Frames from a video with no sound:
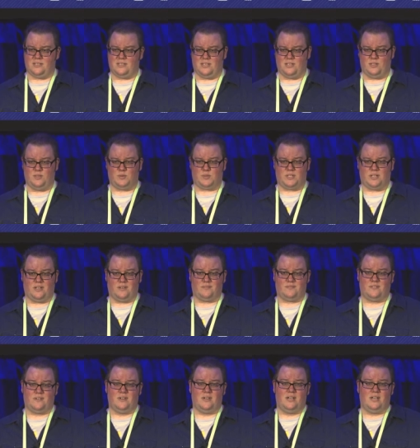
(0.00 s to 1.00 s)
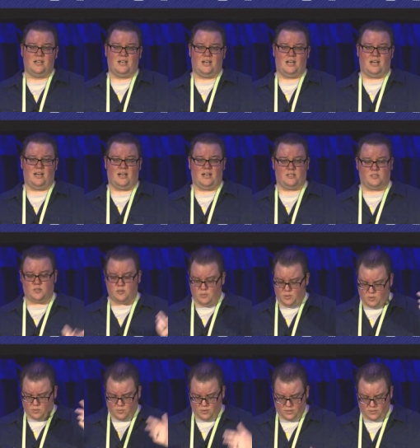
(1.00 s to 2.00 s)
the new stuff. Uh, I assume
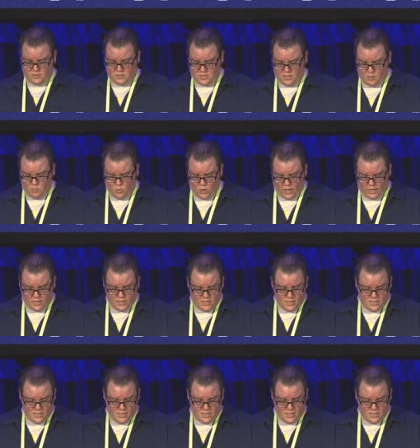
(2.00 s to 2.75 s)
it'll work the same way.